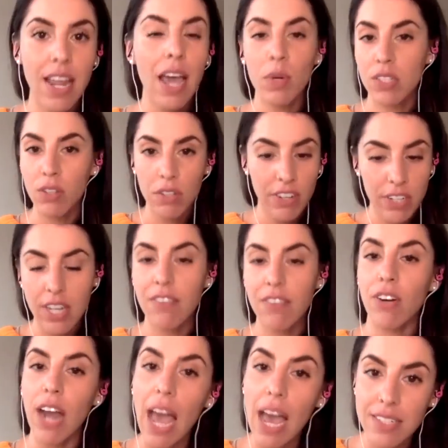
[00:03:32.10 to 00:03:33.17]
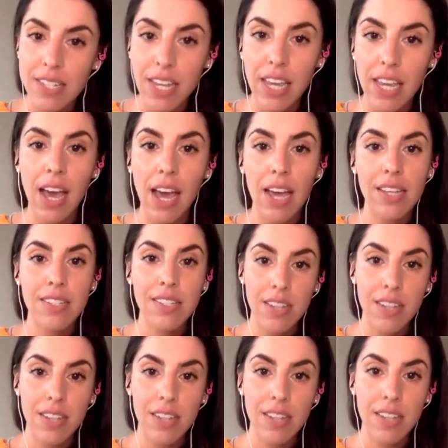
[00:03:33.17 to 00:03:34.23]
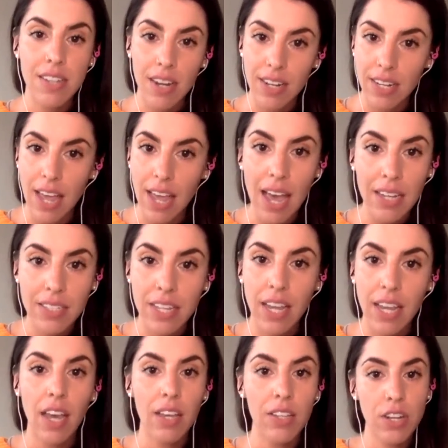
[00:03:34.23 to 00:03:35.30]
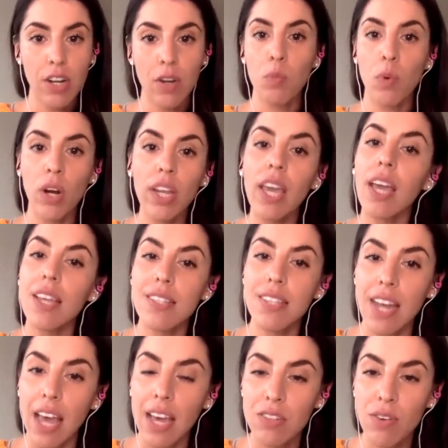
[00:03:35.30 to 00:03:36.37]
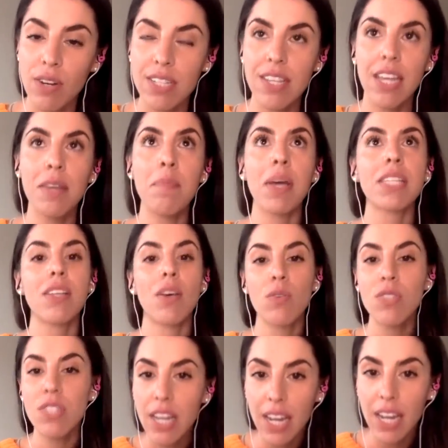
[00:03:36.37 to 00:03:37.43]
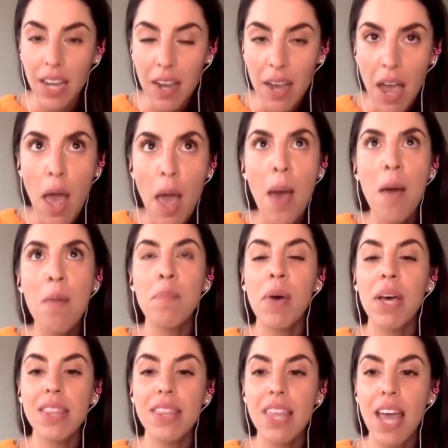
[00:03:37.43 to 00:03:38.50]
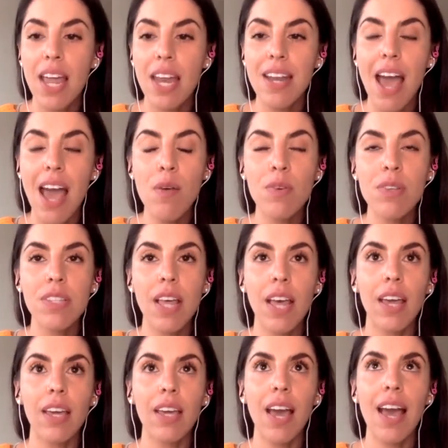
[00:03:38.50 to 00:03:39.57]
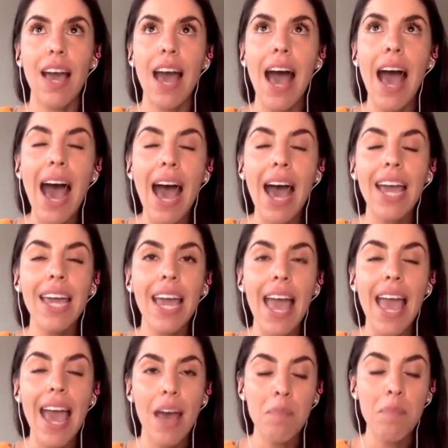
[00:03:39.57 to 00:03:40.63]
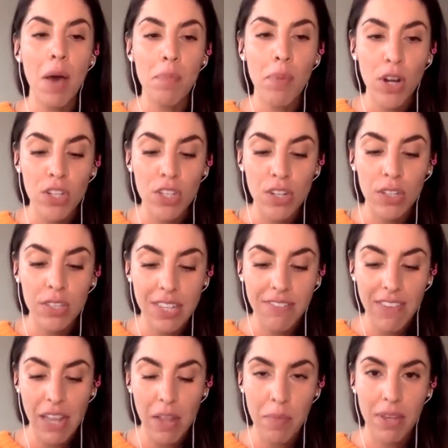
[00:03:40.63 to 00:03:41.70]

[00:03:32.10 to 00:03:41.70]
I went to university for acting. I studied acting. I started working as an actress in Mexico City. But then I was like, I am a personal development